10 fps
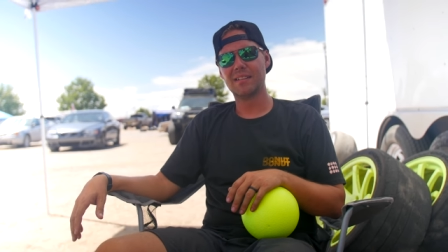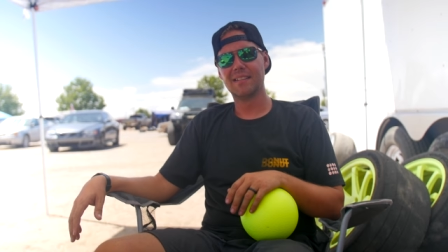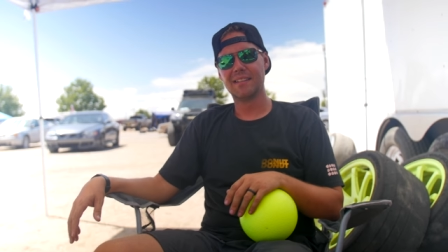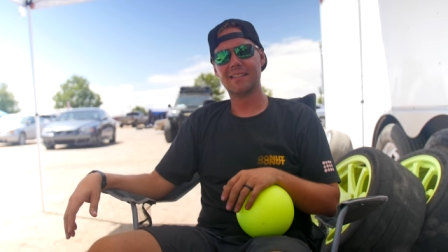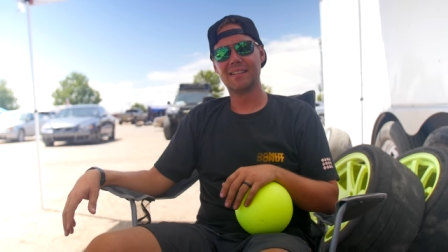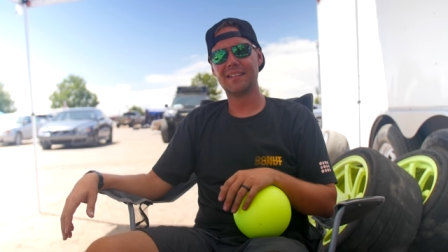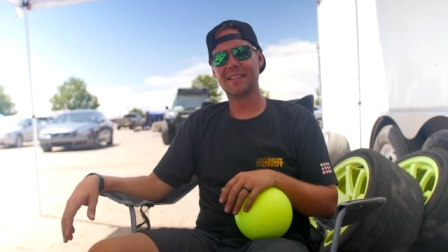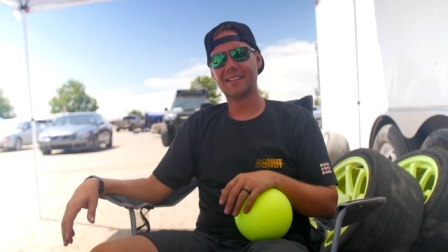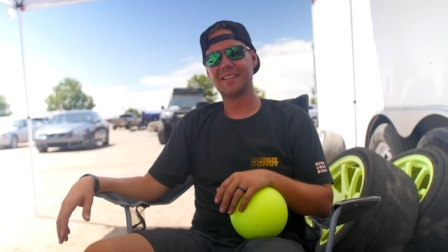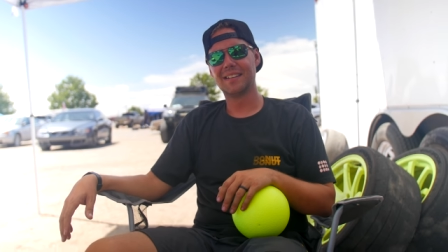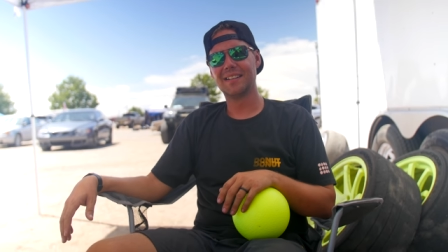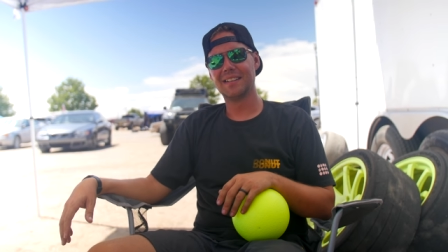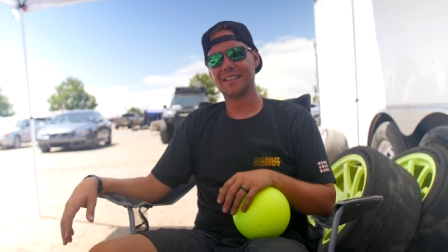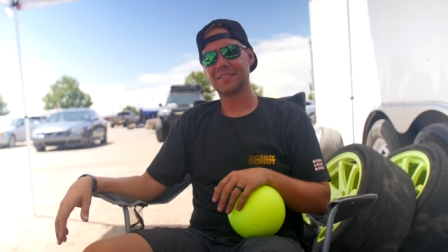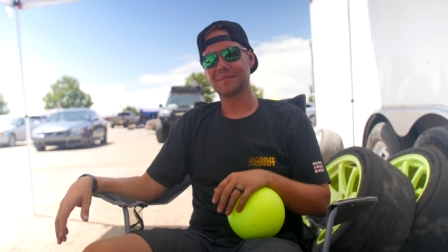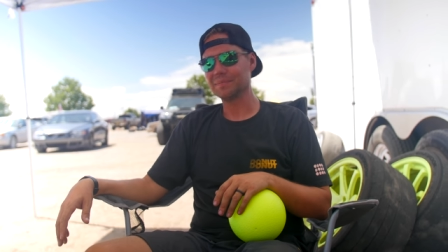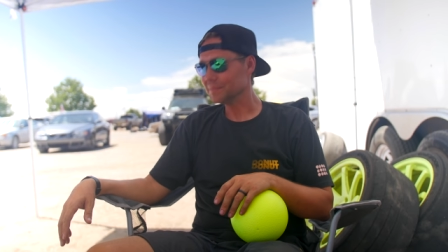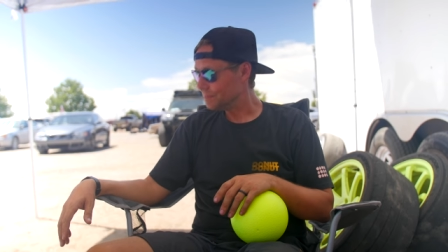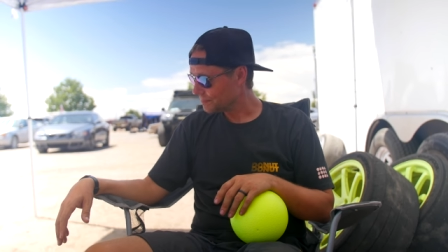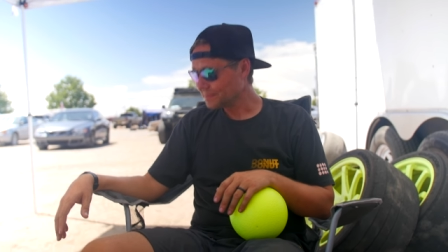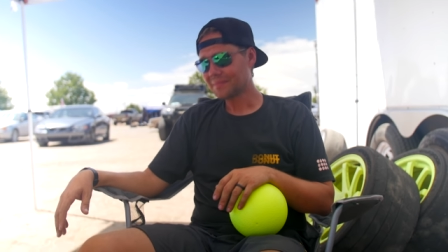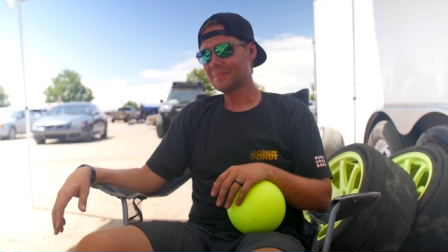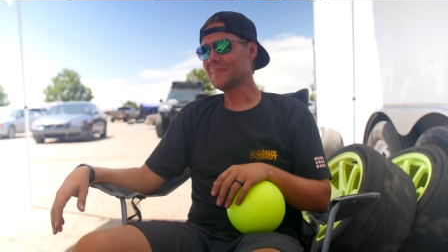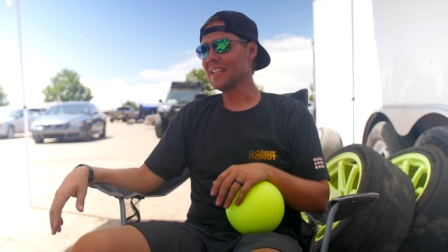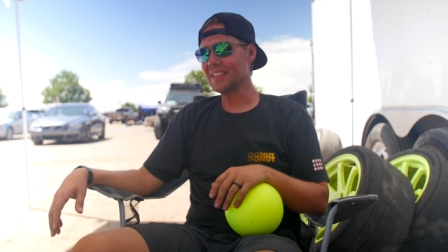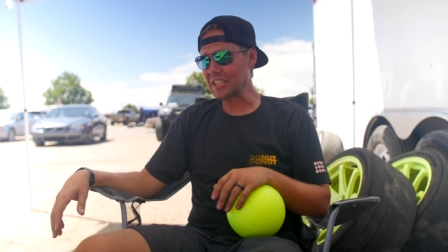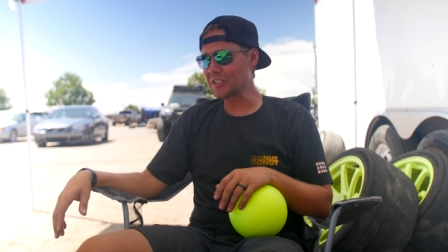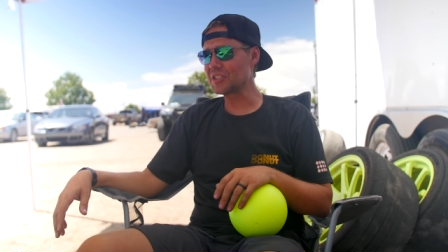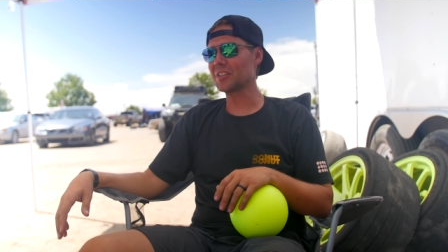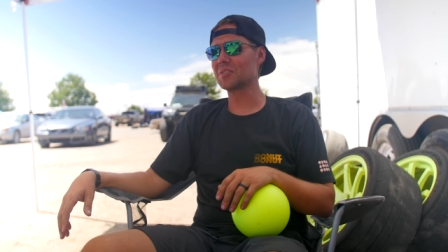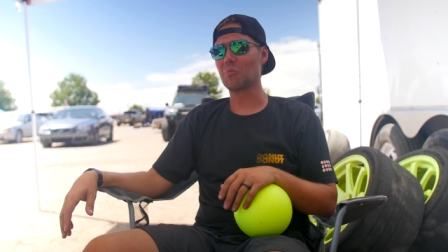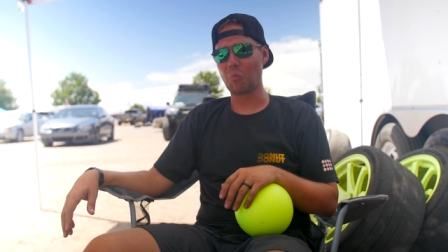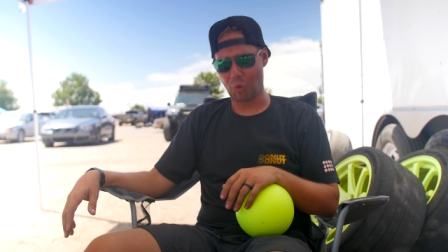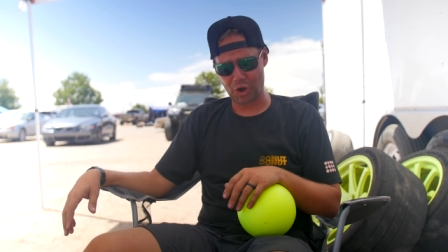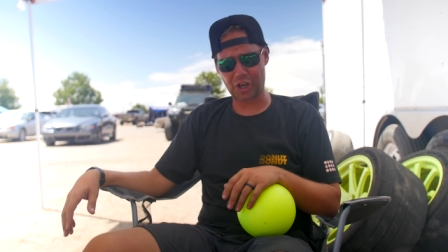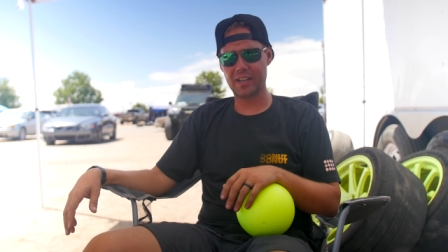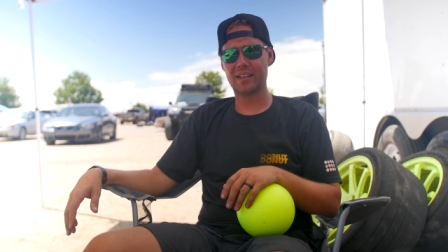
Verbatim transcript: Because they, they just work. They just work.